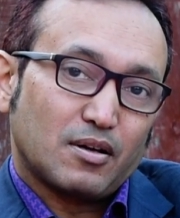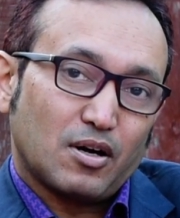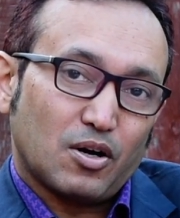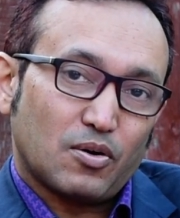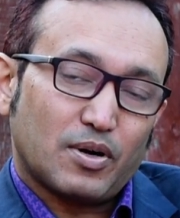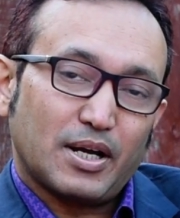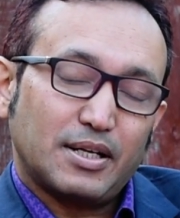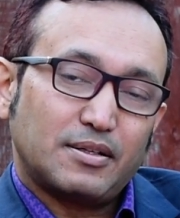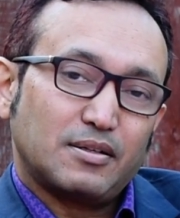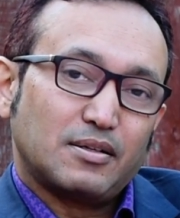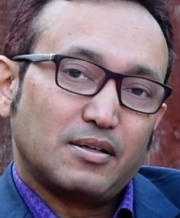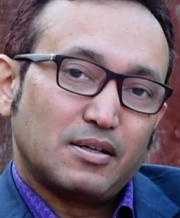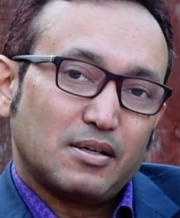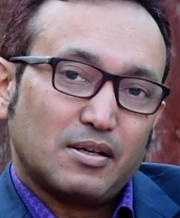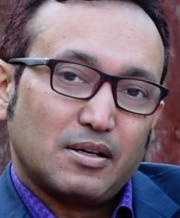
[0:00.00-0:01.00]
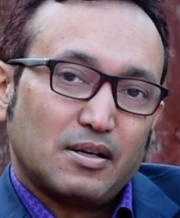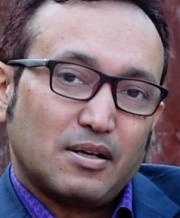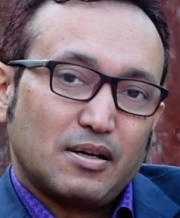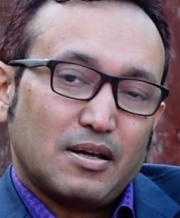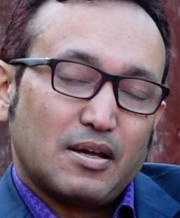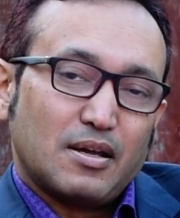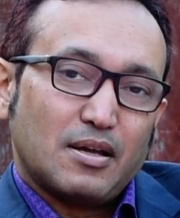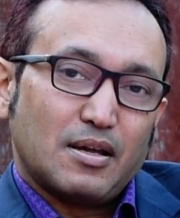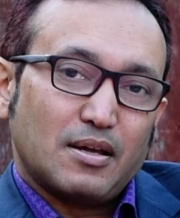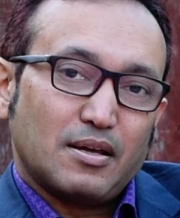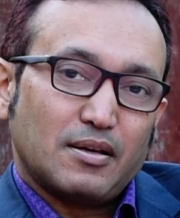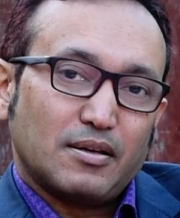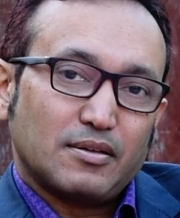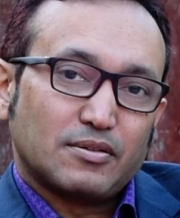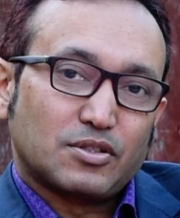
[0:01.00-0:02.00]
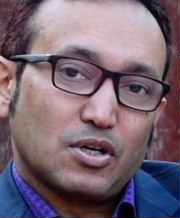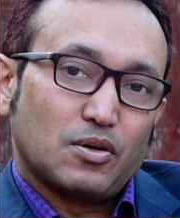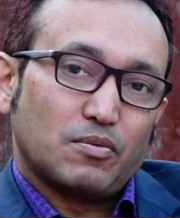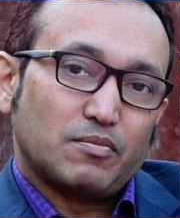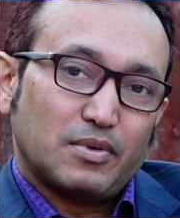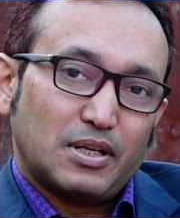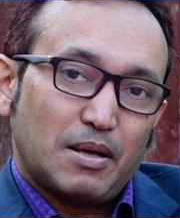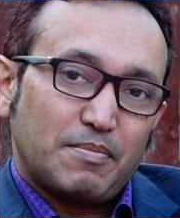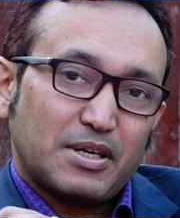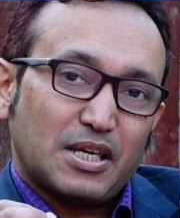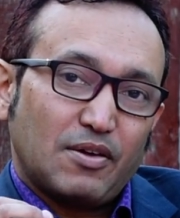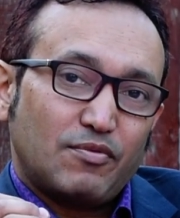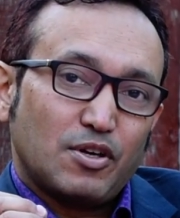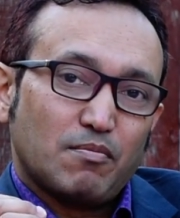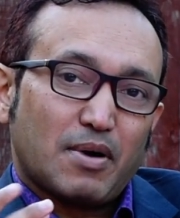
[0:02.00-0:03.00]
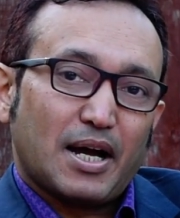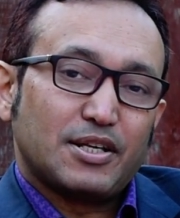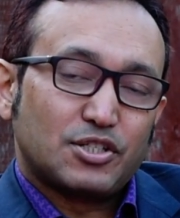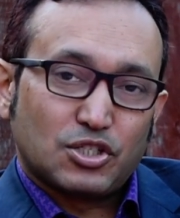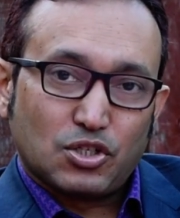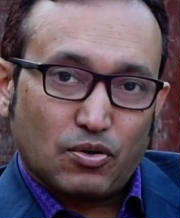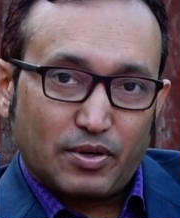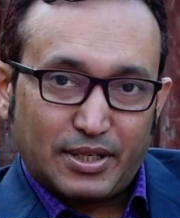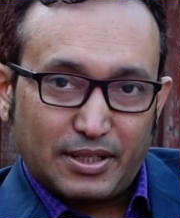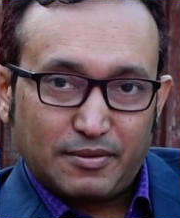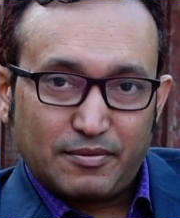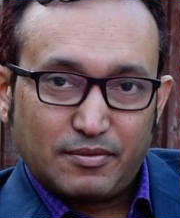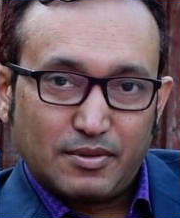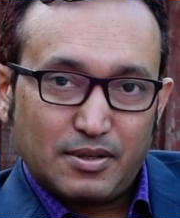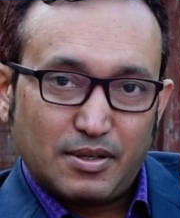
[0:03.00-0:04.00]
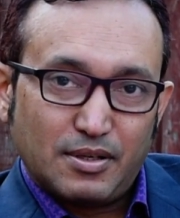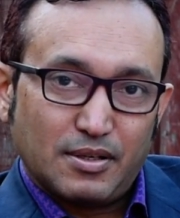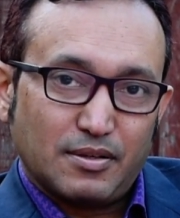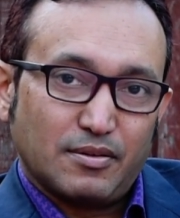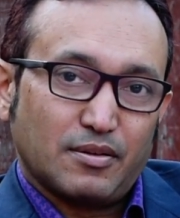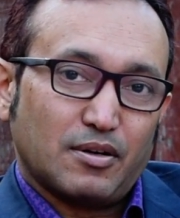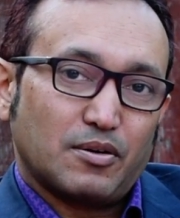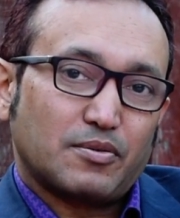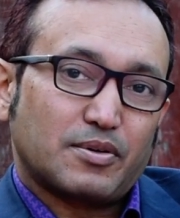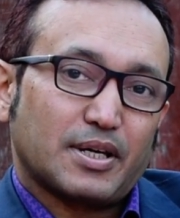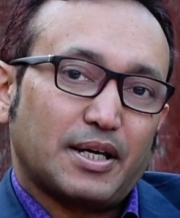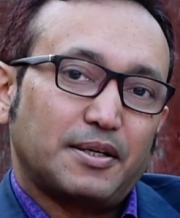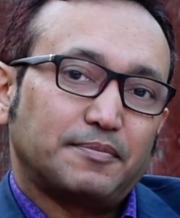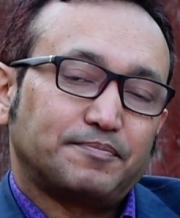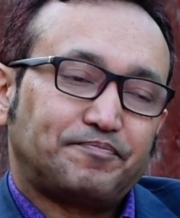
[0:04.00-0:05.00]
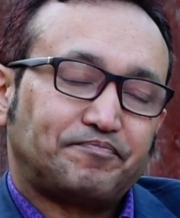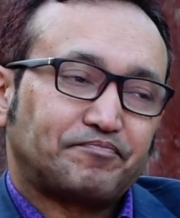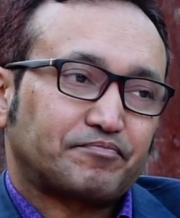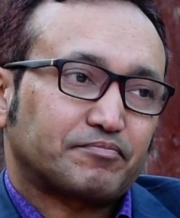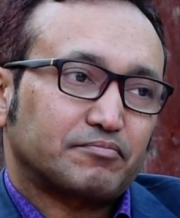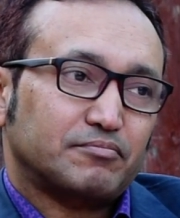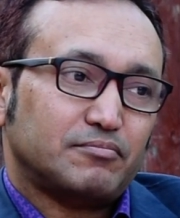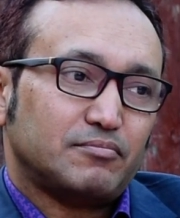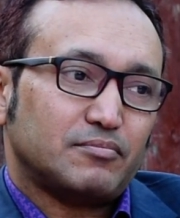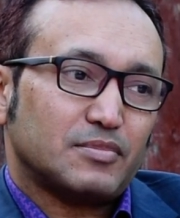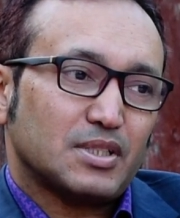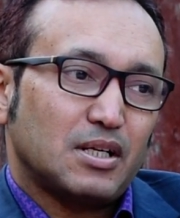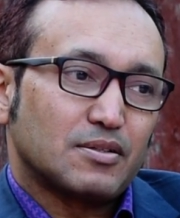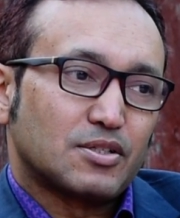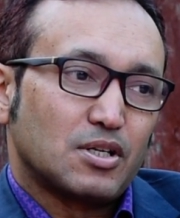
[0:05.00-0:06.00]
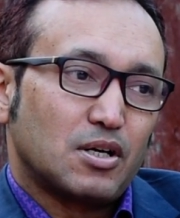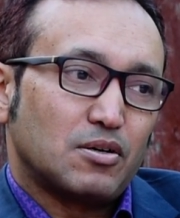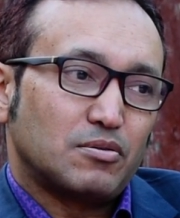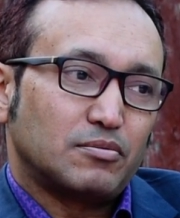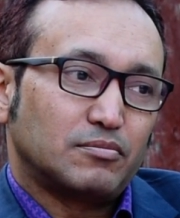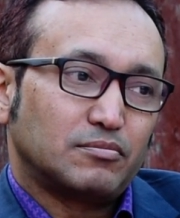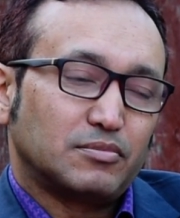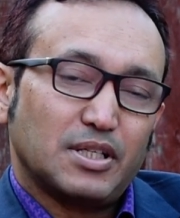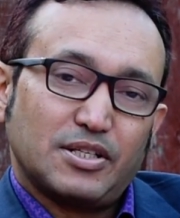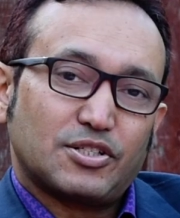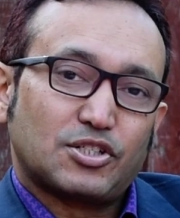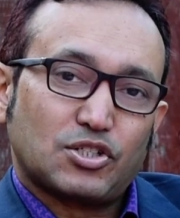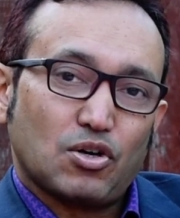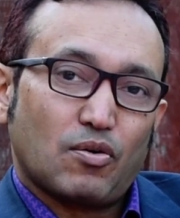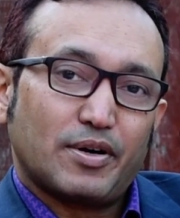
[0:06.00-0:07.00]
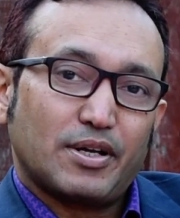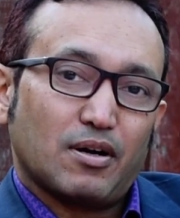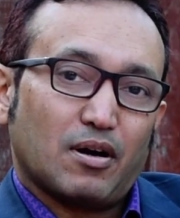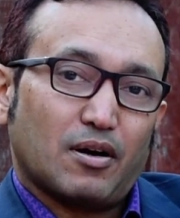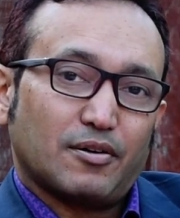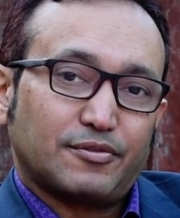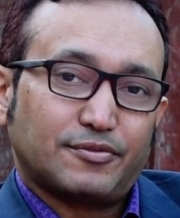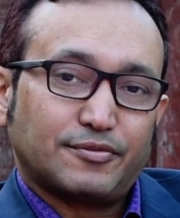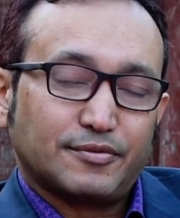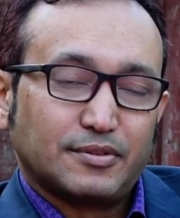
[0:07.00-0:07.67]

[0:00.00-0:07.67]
All right. So let me give you my story. Okay. So the story of